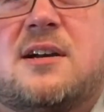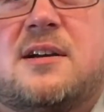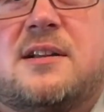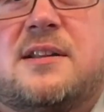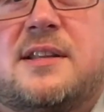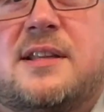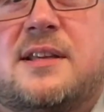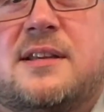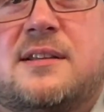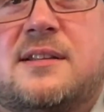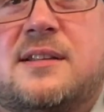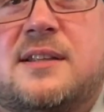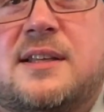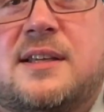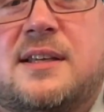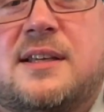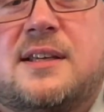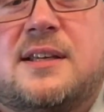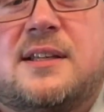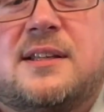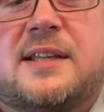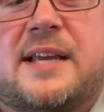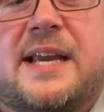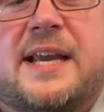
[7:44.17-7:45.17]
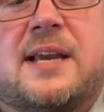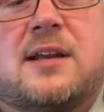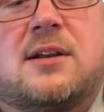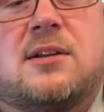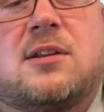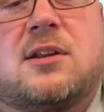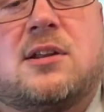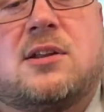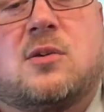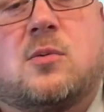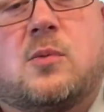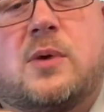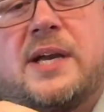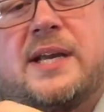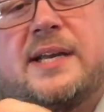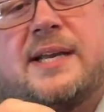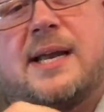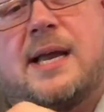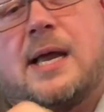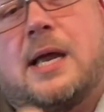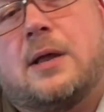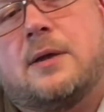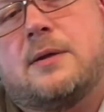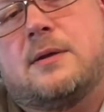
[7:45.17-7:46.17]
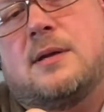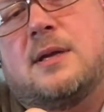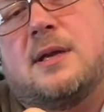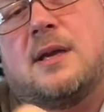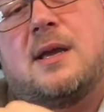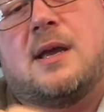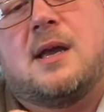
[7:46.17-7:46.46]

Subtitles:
on the handle on the way down.